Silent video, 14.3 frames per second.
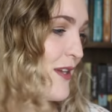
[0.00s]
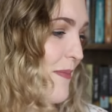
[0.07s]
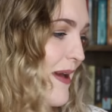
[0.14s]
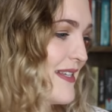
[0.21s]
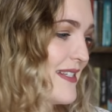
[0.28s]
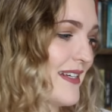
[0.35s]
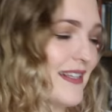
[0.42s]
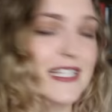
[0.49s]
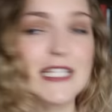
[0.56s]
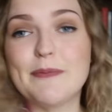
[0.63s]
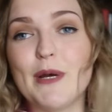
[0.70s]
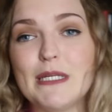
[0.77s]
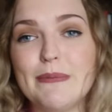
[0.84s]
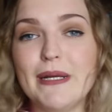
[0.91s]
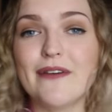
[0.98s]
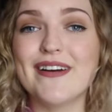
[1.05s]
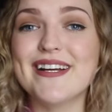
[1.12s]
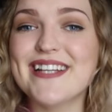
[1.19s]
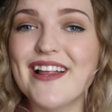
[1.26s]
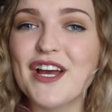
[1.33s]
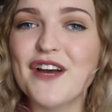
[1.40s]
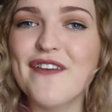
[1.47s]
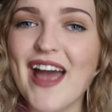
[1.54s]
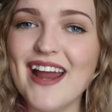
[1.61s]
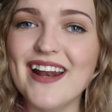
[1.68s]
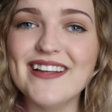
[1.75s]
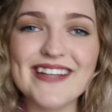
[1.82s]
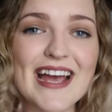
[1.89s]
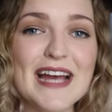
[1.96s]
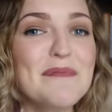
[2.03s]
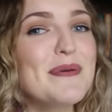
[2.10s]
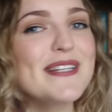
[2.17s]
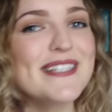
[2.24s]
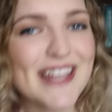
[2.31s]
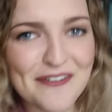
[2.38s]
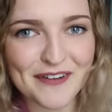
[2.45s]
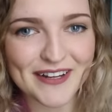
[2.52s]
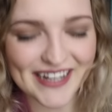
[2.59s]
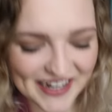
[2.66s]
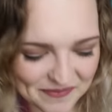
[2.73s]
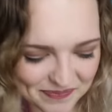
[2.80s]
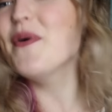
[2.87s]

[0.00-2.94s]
So basically this is supposed to be a retelling of Hades and Persephone,